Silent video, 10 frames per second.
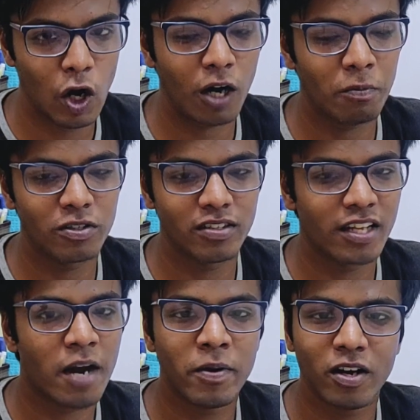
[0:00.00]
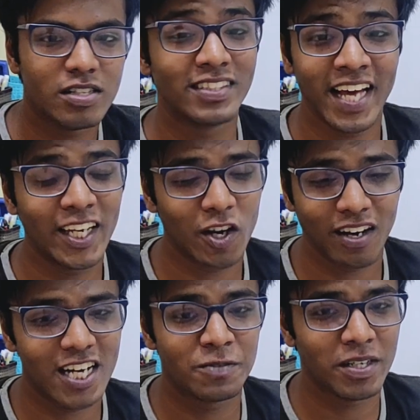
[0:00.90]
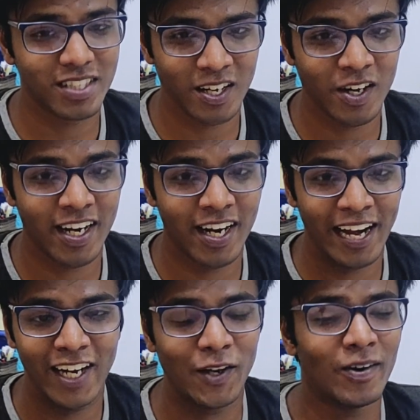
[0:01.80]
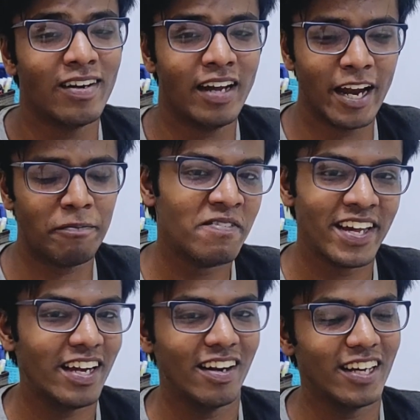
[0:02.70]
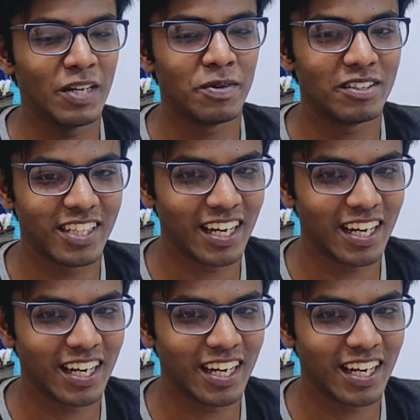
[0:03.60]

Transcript: but not more than that, because then your classmates are gonna hate you. Let me be very clear